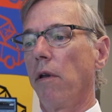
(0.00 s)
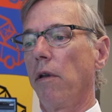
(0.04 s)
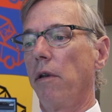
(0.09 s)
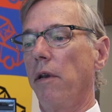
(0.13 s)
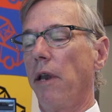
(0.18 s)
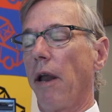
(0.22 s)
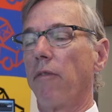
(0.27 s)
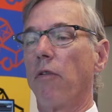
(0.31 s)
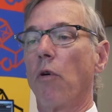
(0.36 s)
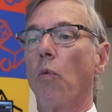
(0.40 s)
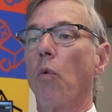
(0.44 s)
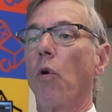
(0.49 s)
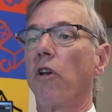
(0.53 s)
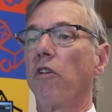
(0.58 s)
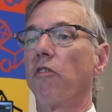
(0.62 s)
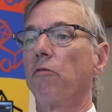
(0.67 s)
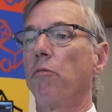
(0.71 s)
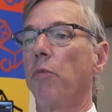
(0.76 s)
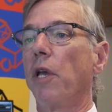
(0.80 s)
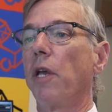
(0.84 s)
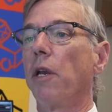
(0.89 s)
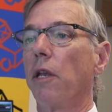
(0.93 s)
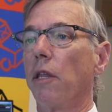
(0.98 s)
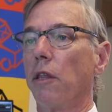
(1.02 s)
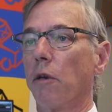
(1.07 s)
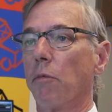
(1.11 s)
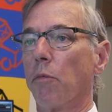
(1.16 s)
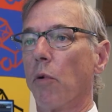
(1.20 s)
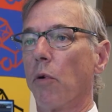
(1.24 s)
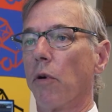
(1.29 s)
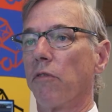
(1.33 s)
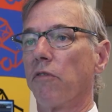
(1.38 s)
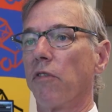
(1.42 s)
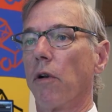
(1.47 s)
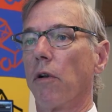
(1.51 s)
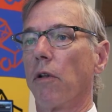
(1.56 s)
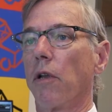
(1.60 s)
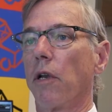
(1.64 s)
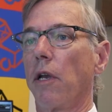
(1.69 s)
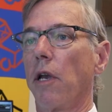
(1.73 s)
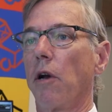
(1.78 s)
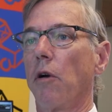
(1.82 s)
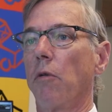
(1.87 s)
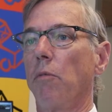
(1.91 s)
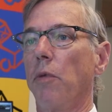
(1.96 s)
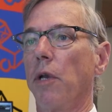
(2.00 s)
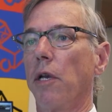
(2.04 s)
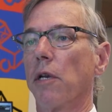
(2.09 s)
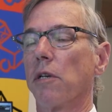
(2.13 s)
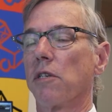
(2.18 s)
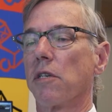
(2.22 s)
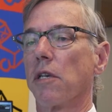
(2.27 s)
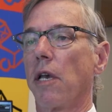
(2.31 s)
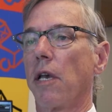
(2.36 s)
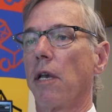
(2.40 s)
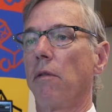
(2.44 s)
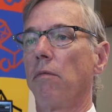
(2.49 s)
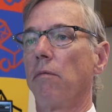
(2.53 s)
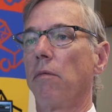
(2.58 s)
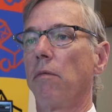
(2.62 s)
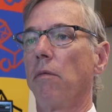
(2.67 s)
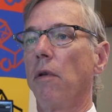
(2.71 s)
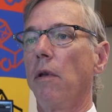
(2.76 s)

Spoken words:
never would have been in the portfolio because they